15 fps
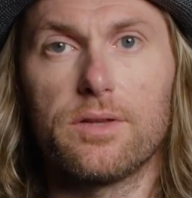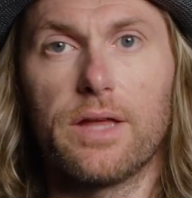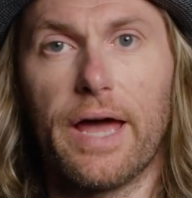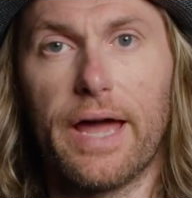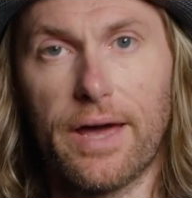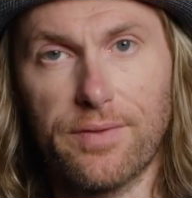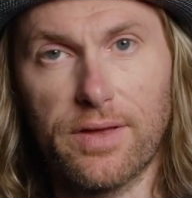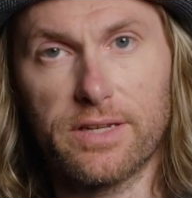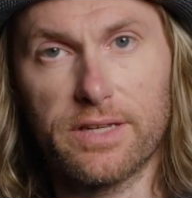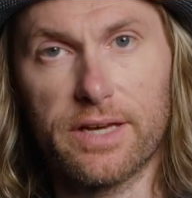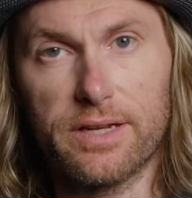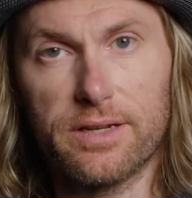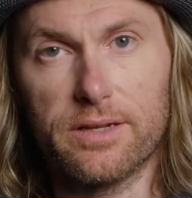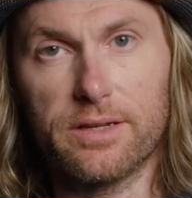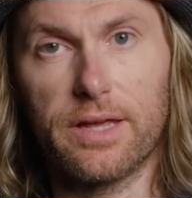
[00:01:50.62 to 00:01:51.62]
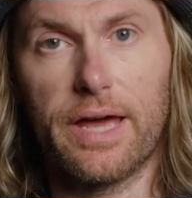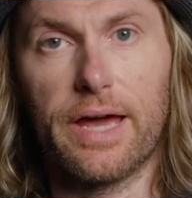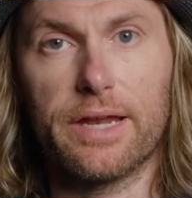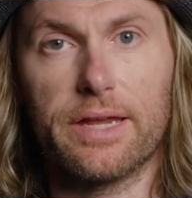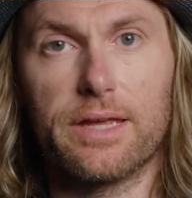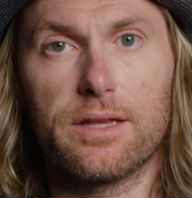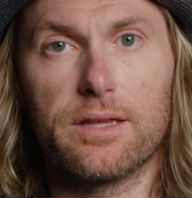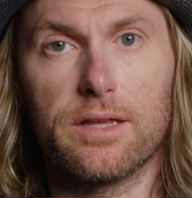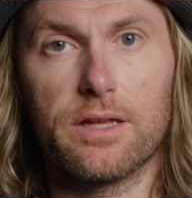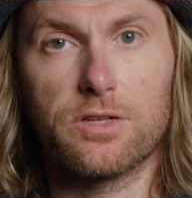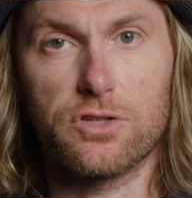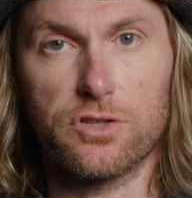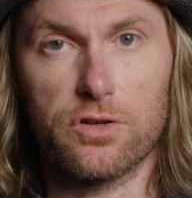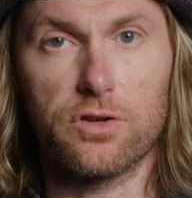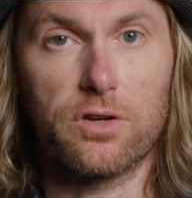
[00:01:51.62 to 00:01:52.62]
And they did, and it
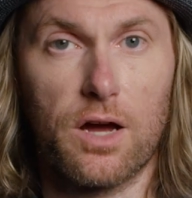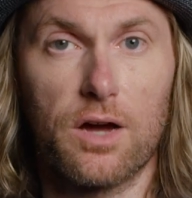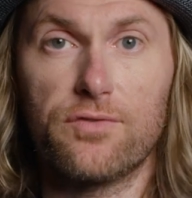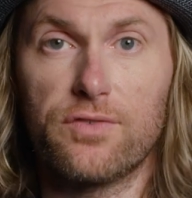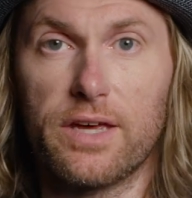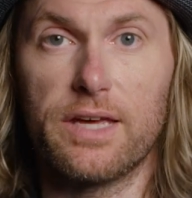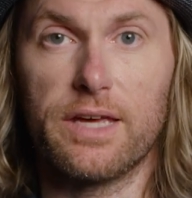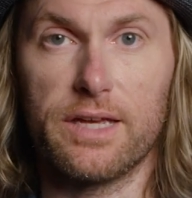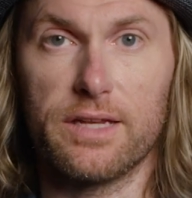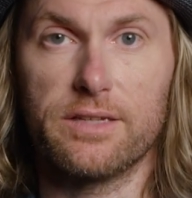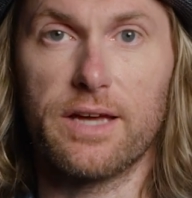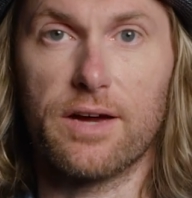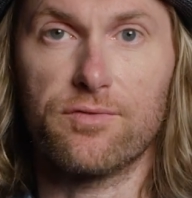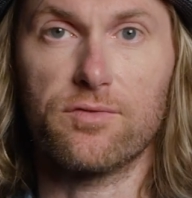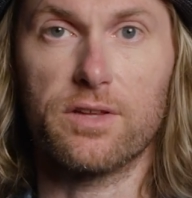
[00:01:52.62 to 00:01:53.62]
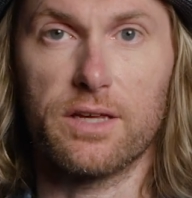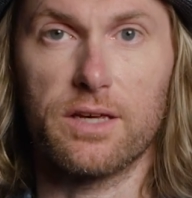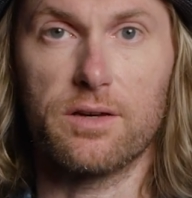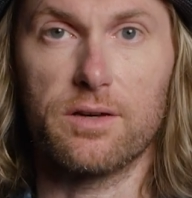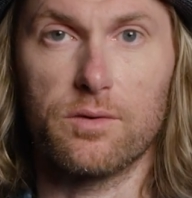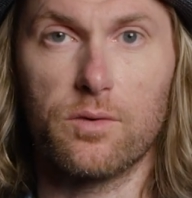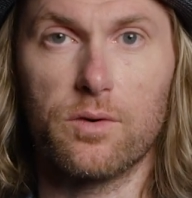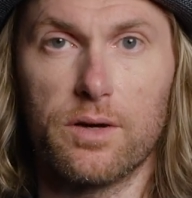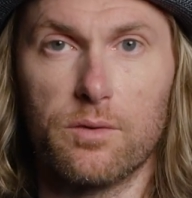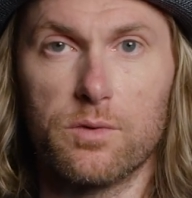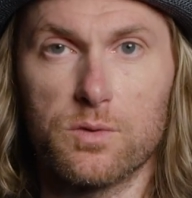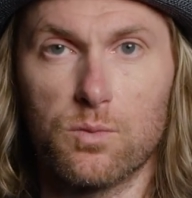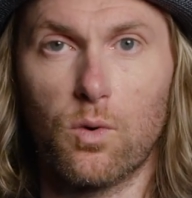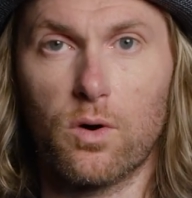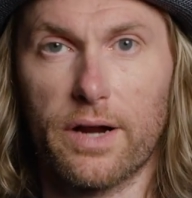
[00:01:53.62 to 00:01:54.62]
sure enough, it definitely
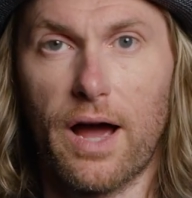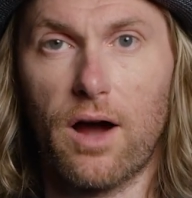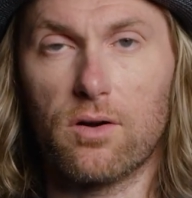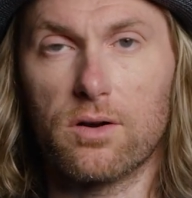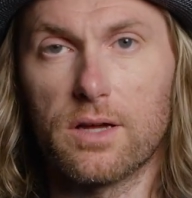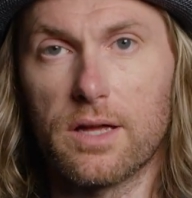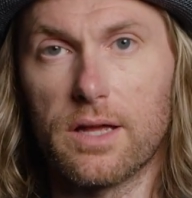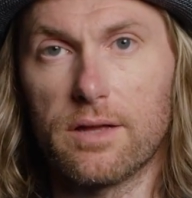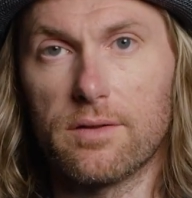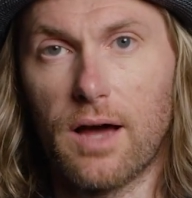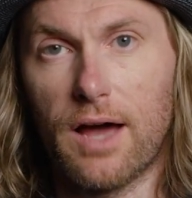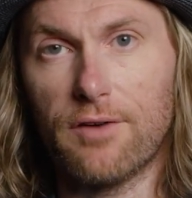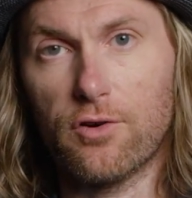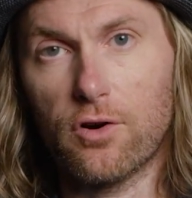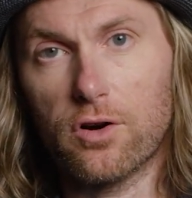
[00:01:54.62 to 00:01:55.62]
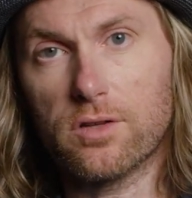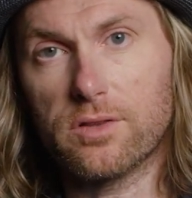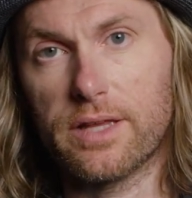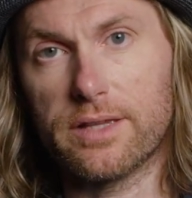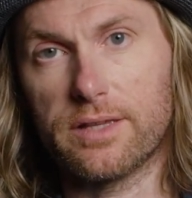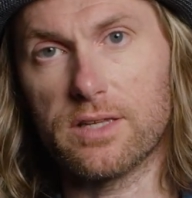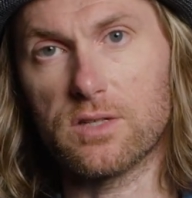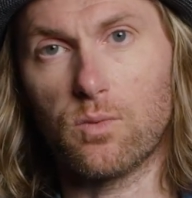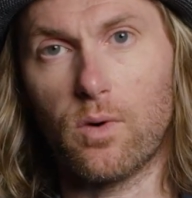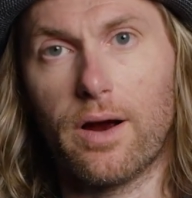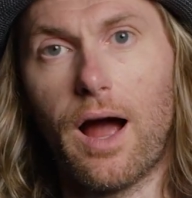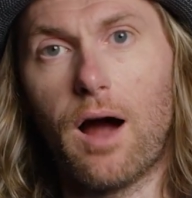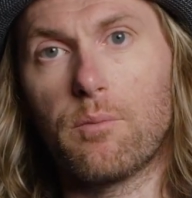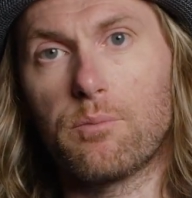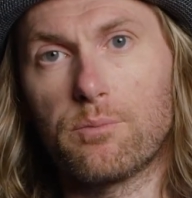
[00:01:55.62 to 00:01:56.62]
was worn out. I've heard that these wear
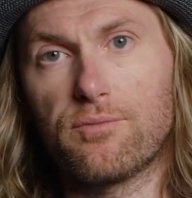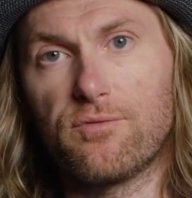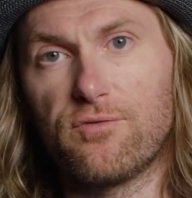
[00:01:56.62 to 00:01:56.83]
out